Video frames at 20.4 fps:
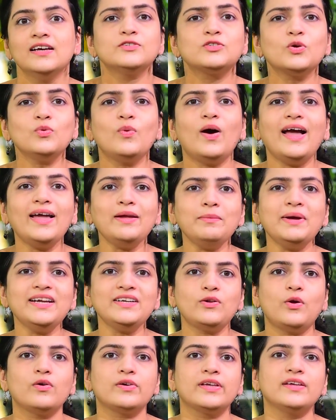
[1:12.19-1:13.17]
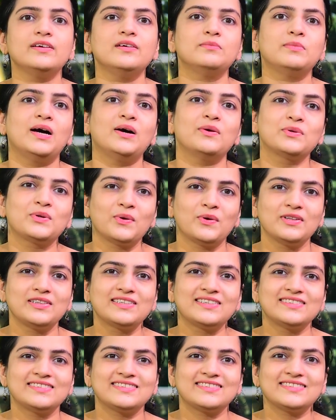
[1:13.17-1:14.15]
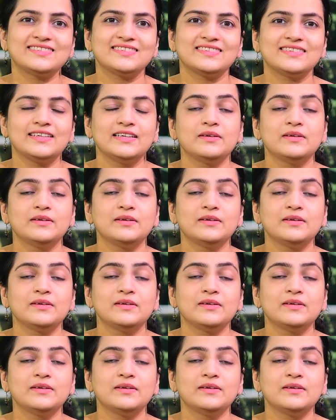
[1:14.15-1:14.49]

So why am I talking about all this?